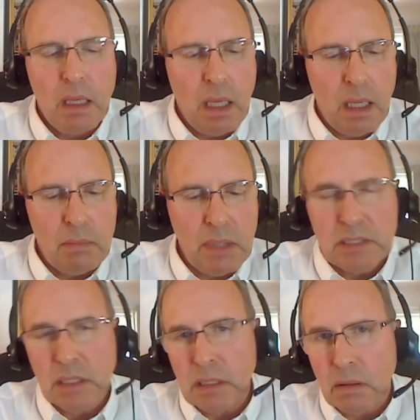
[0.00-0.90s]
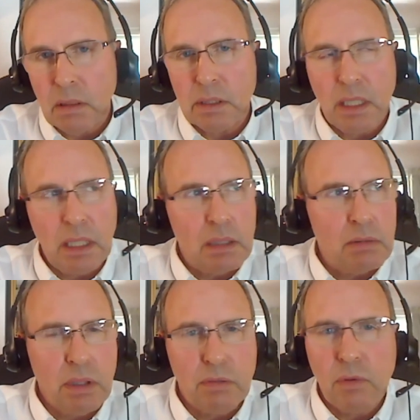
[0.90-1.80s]
And basically, you're looking at
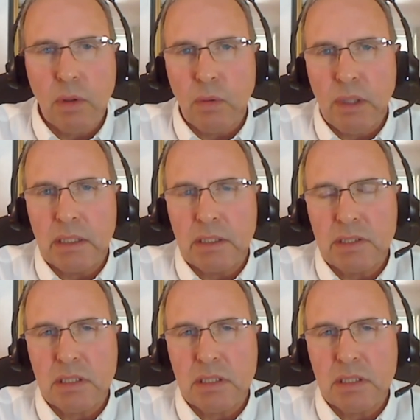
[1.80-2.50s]
three to four weeks